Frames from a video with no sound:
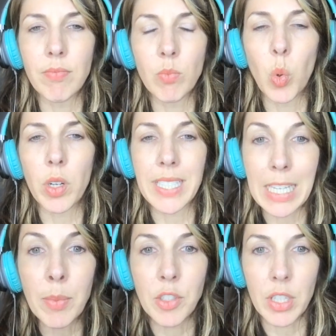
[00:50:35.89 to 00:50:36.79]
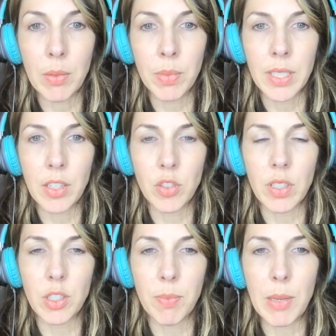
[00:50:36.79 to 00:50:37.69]
more damaging potentially
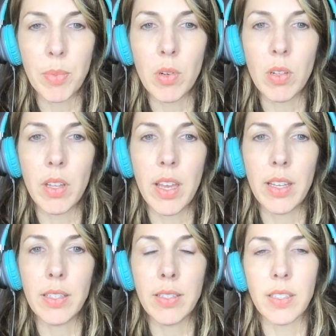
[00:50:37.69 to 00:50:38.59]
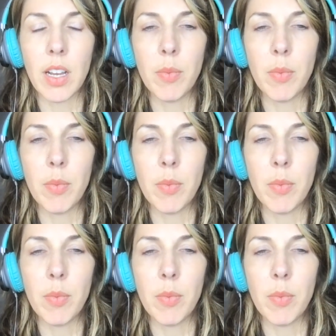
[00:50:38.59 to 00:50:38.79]
to people and